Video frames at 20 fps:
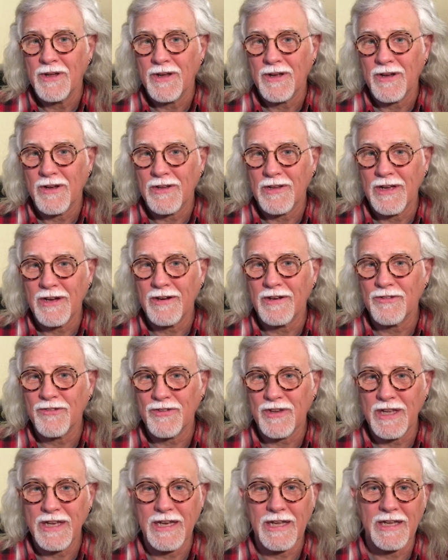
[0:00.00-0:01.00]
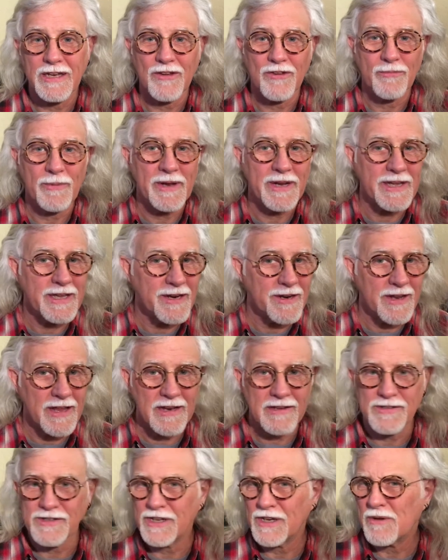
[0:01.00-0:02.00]
Clarence Gideon has been in and out
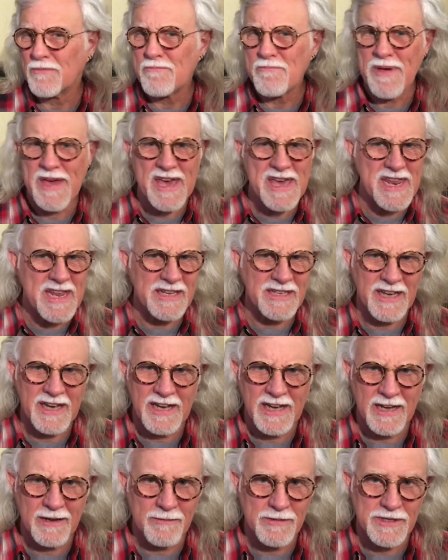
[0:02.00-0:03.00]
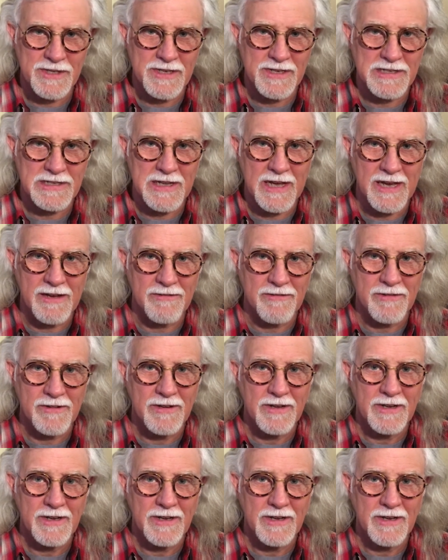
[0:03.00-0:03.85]
of jail many times in his life.